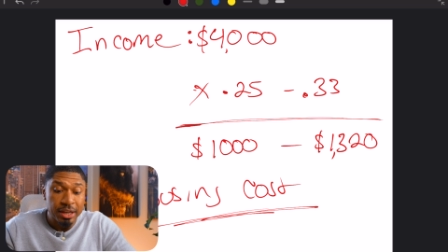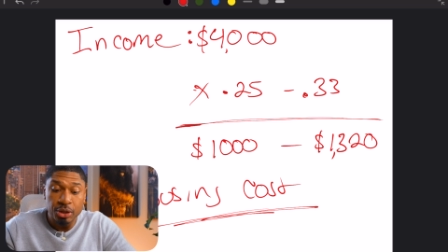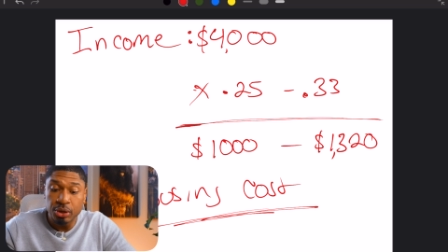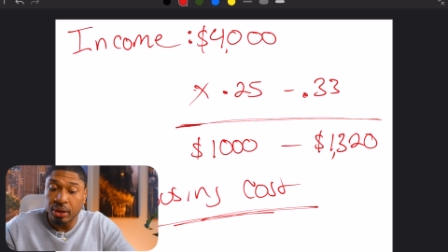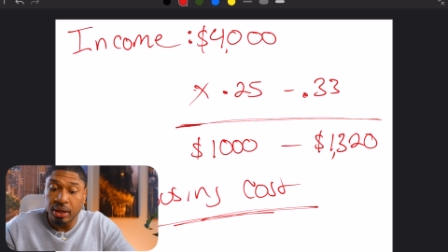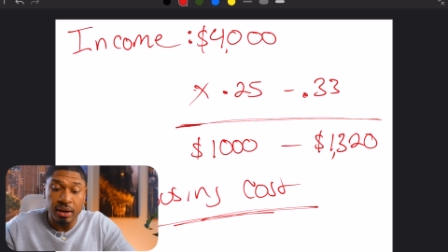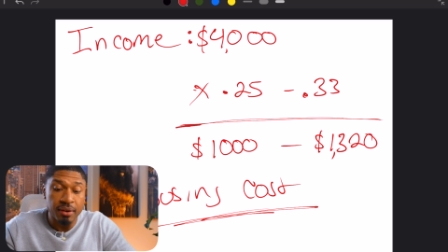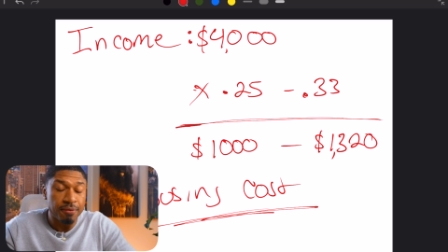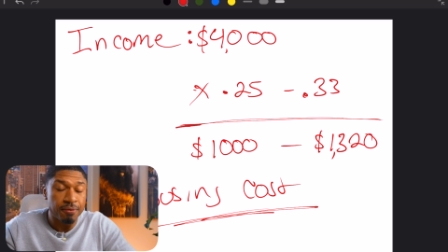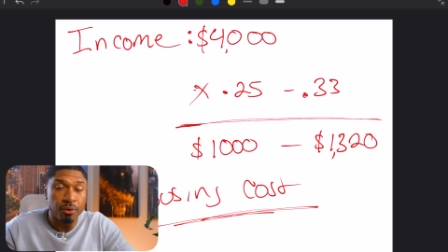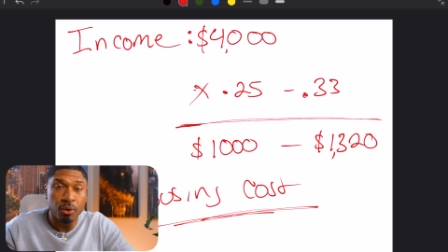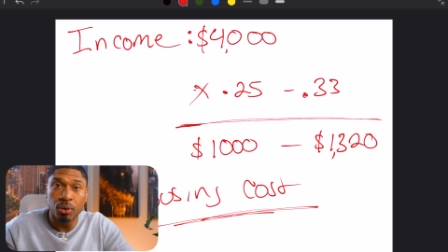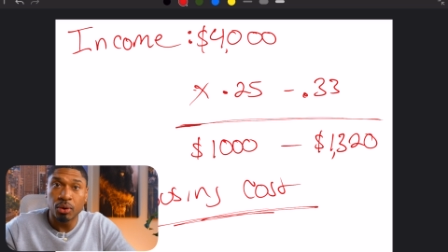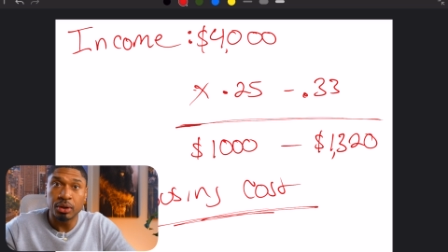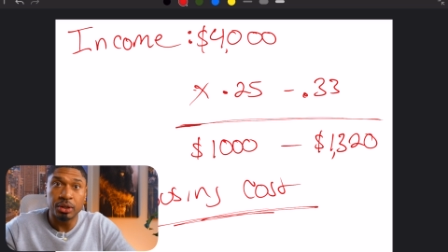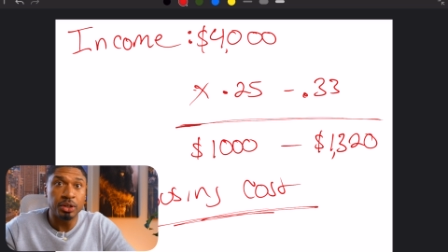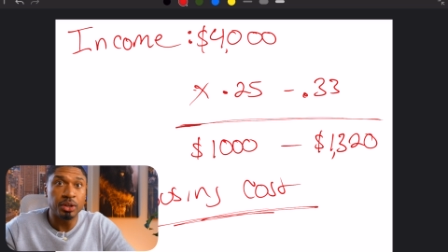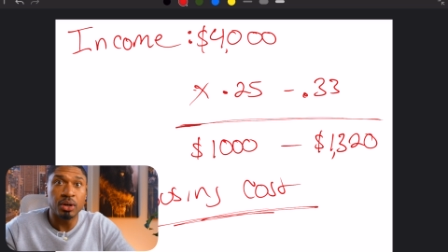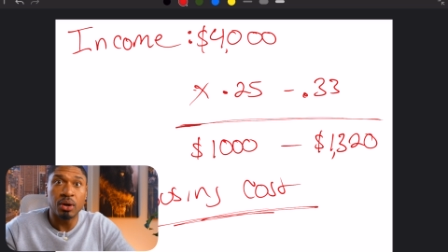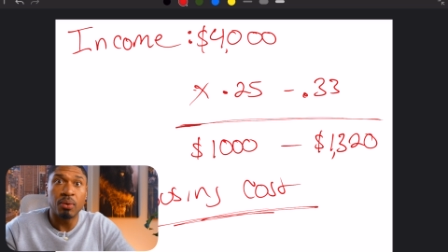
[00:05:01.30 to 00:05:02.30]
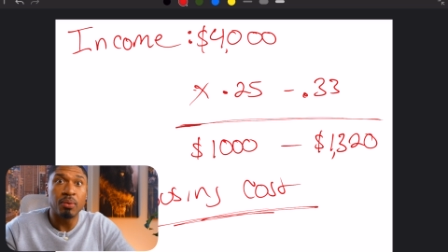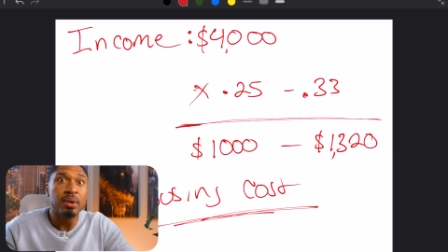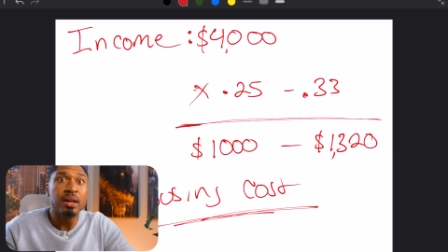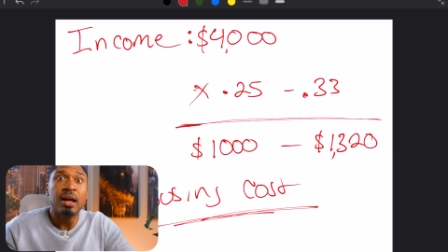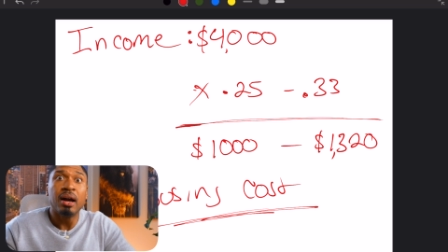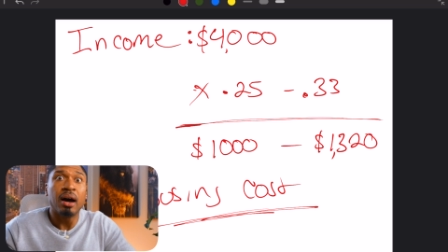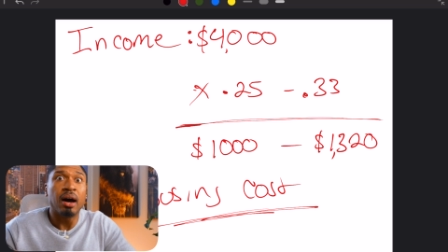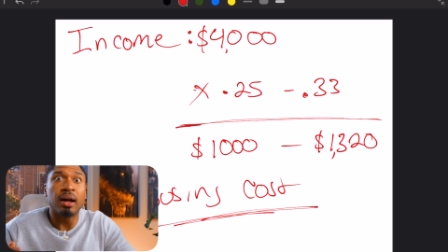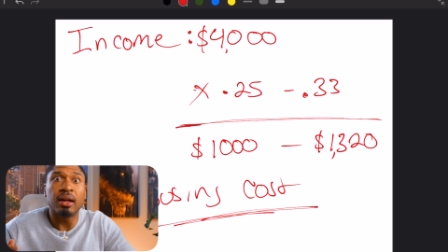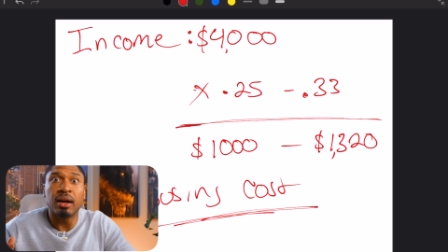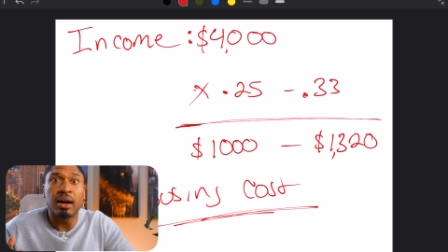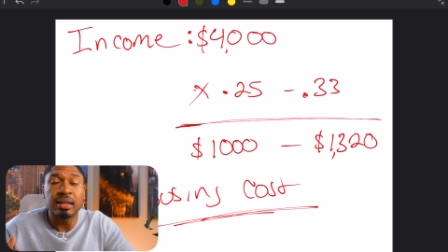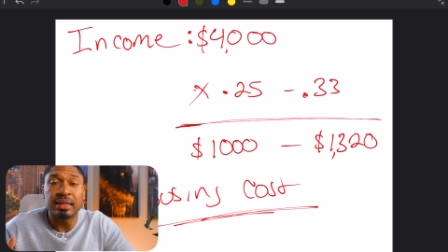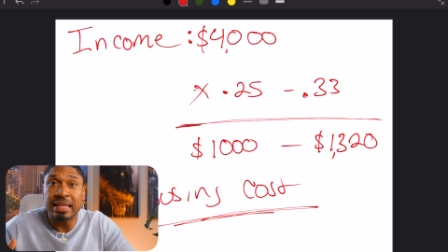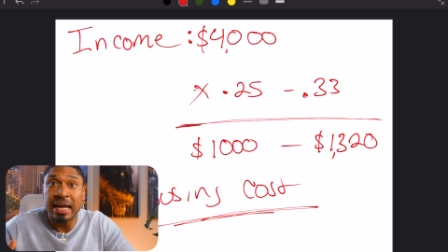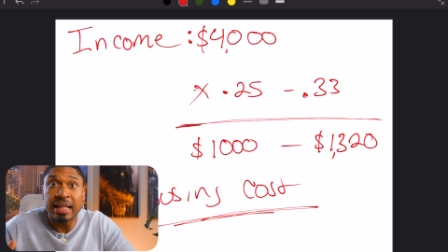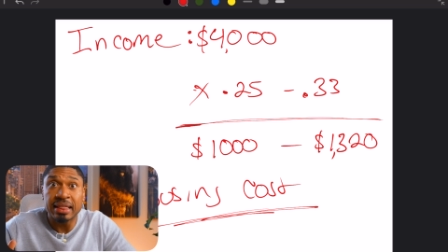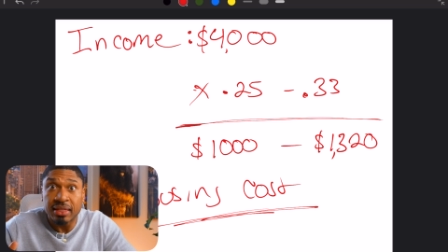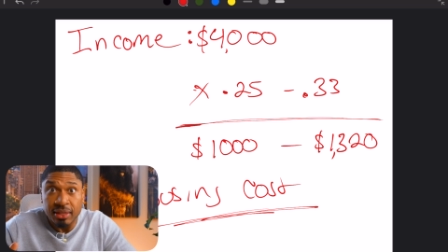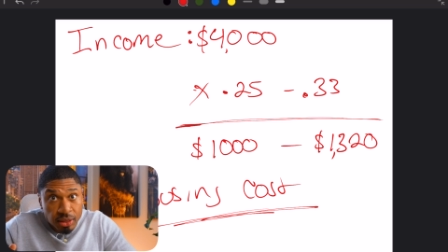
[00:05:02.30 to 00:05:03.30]
you can afford,
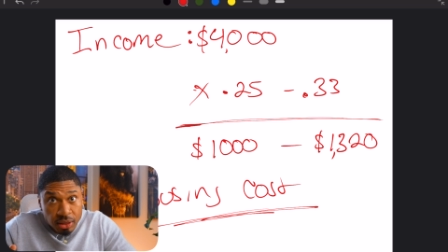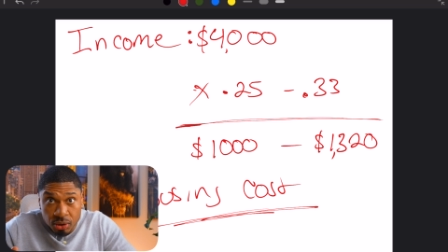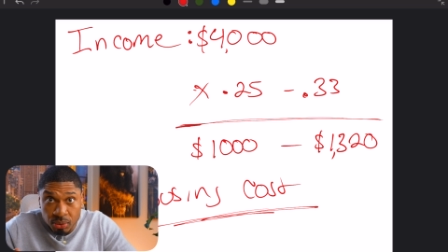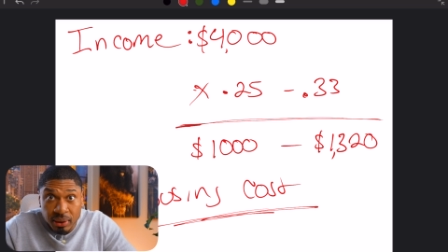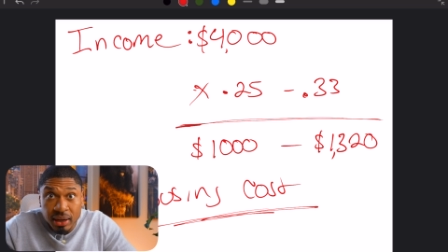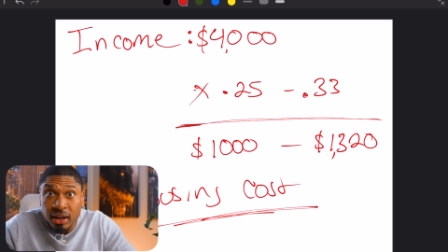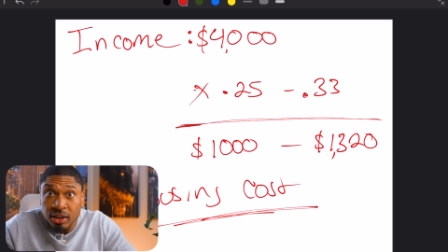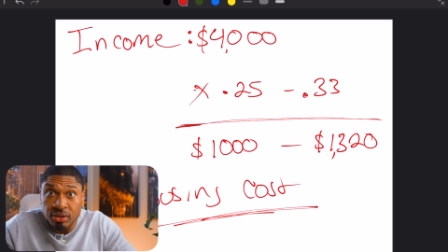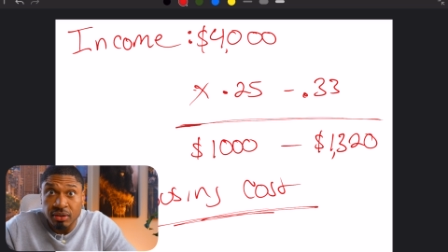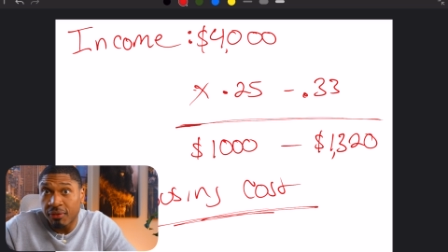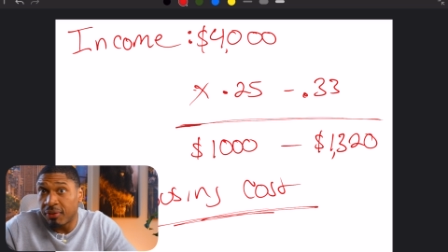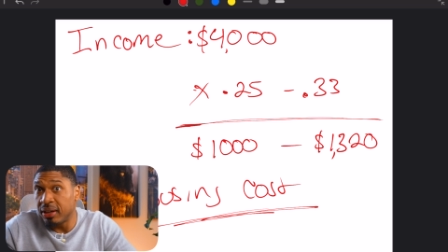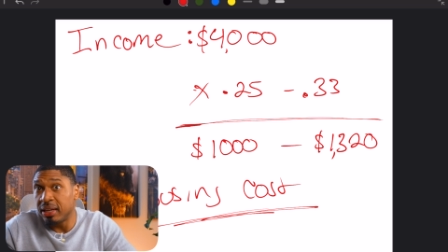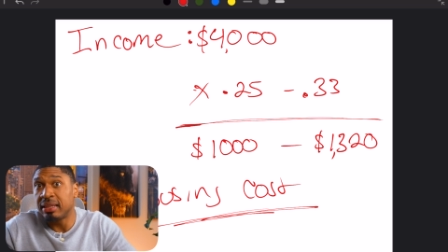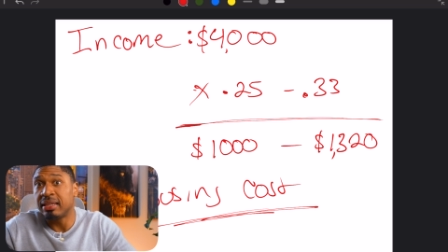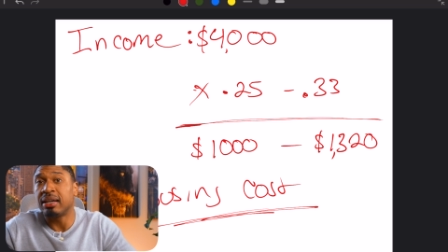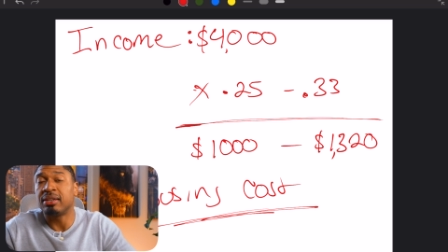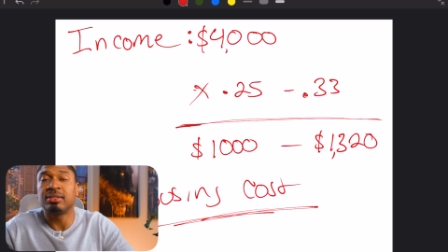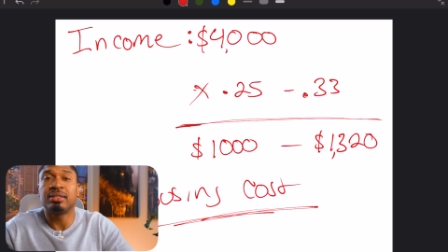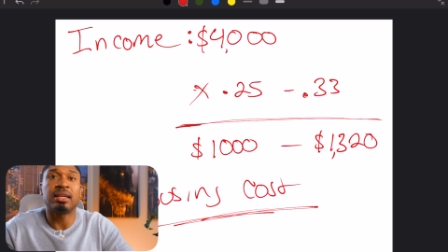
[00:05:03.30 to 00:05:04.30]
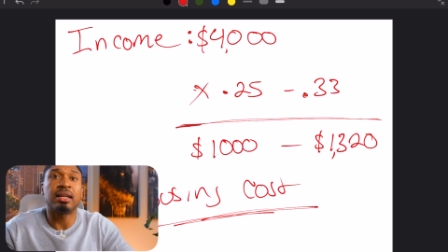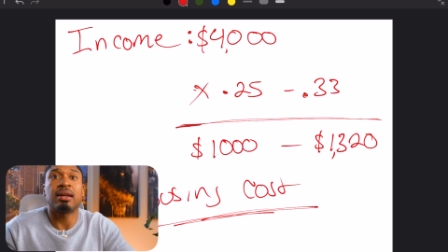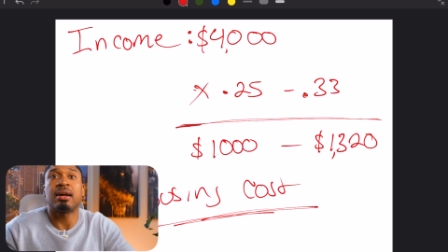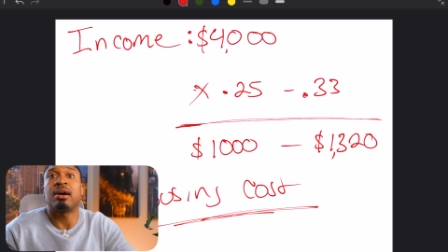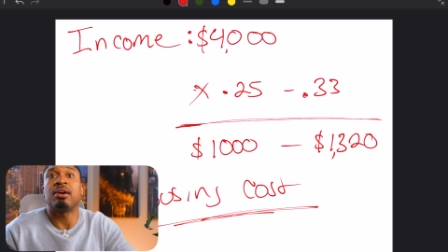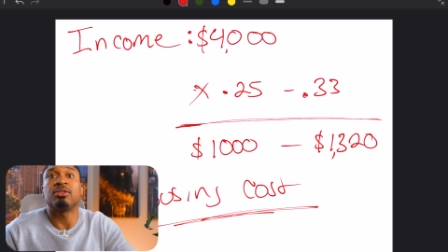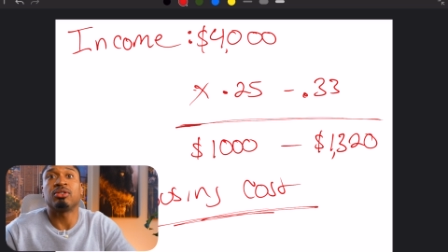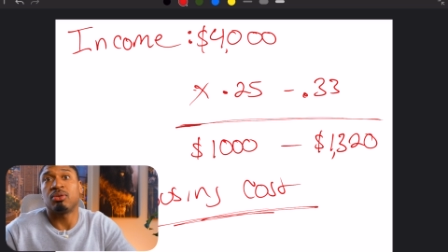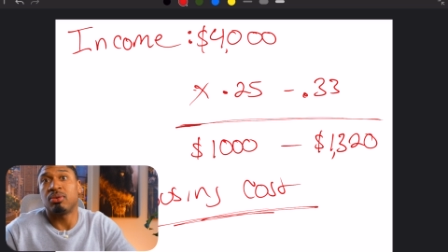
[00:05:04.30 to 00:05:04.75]
that $350,000 house,